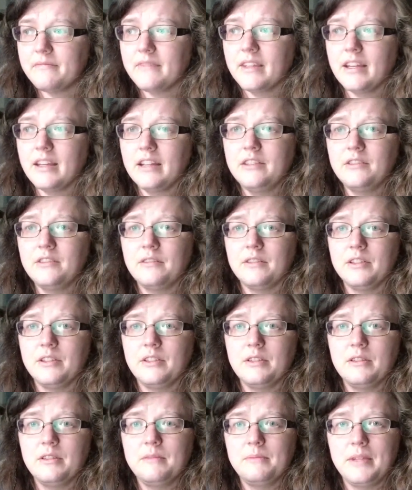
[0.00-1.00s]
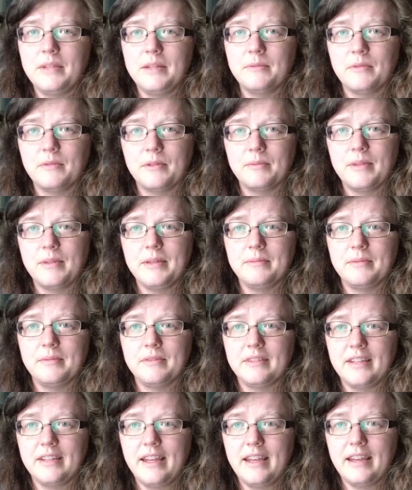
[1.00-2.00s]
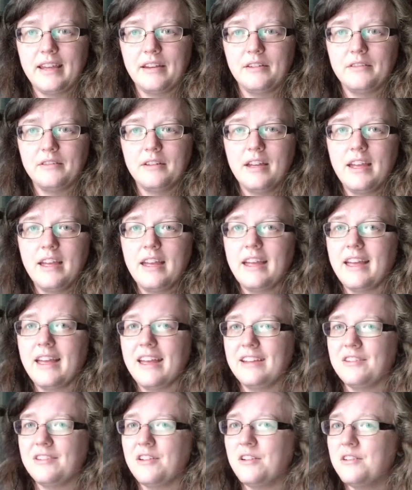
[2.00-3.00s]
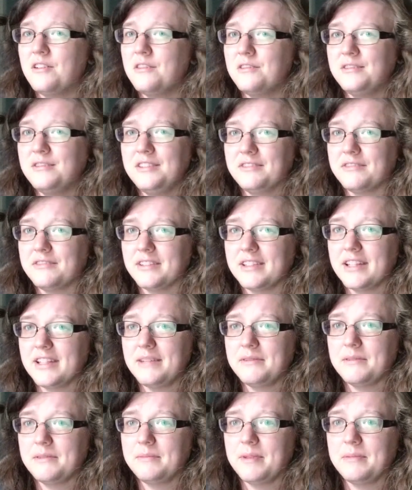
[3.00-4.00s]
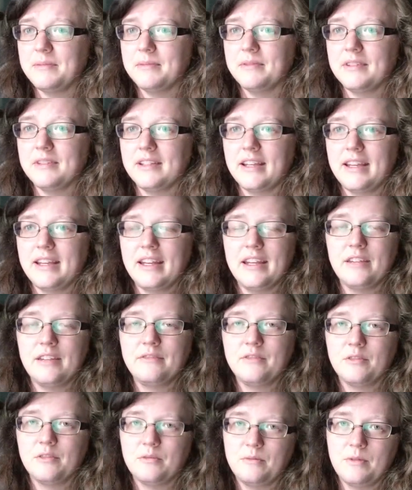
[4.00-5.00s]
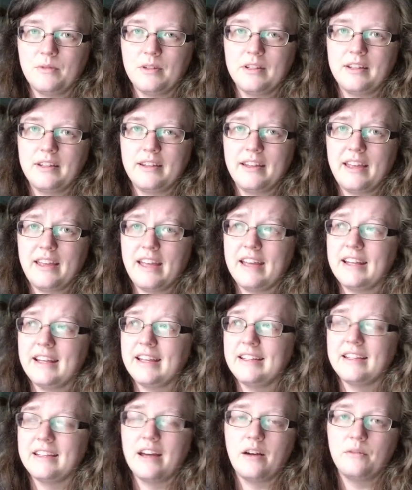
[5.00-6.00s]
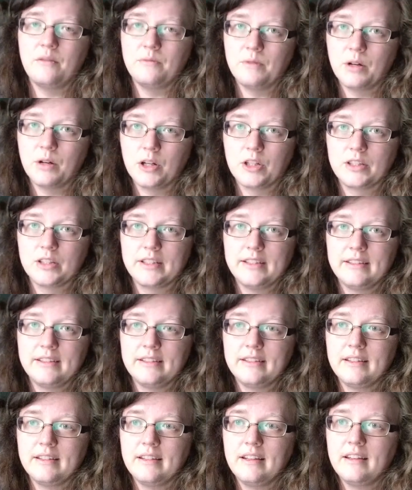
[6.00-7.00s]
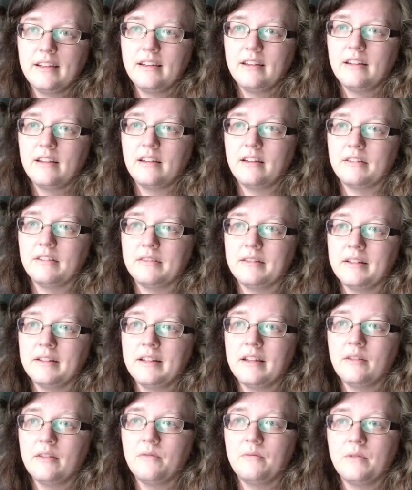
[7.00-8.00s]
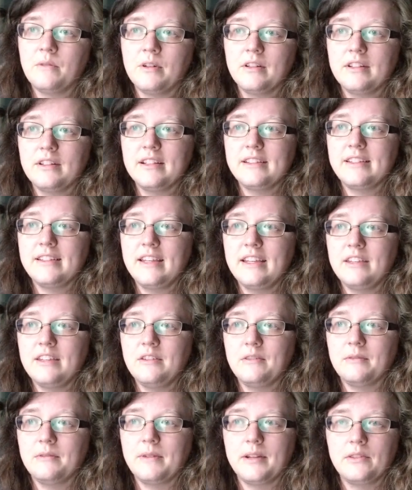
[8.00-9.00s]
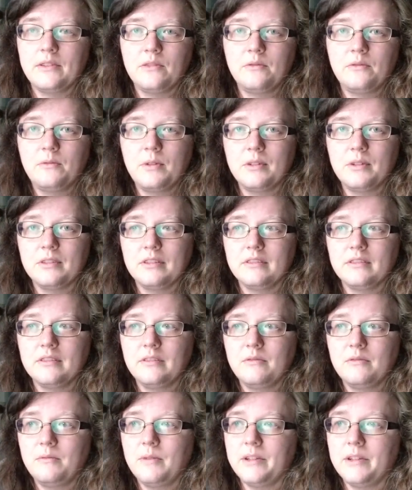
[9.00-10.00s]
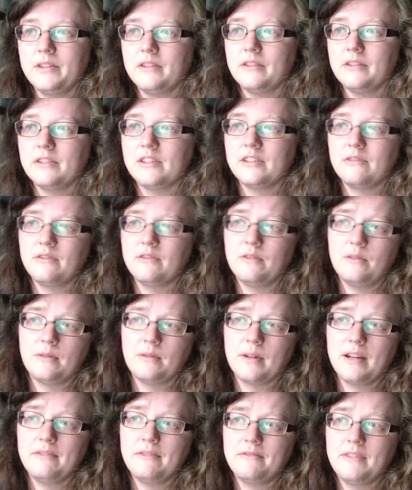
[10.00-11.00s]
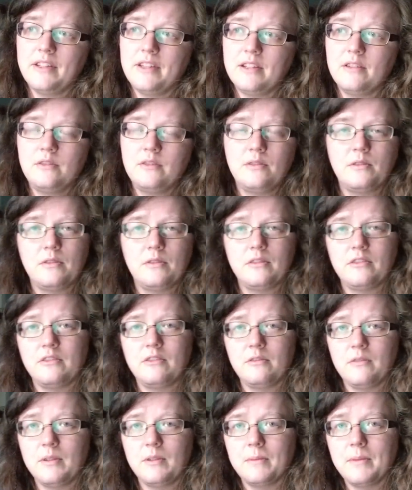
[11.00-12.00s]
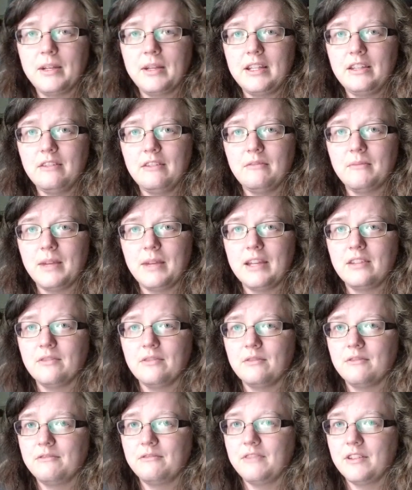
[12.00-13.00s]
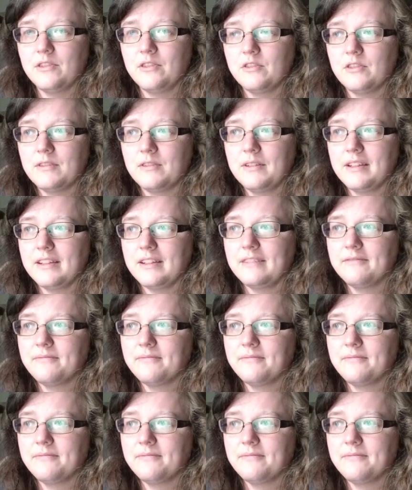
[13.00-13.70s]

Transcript: I know a good many more people now and all different types of people than I ever would had I not worked. All right, work can take you around the world, whether it's through the right field or through the money you make through the field you're in.